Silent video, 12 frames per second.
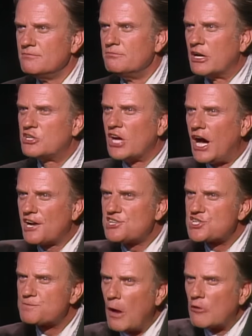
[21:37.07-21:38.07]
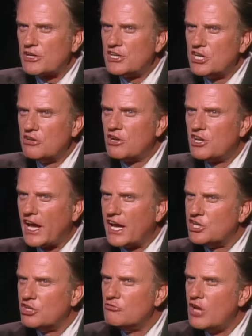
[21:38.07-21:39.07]
But God has spoken to you today,
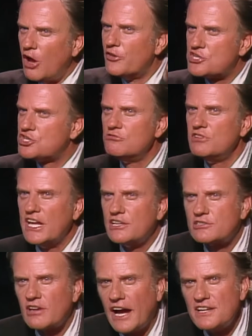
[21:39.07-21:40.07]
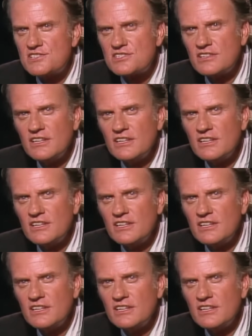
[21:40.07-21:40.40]
and you know that you need Christ.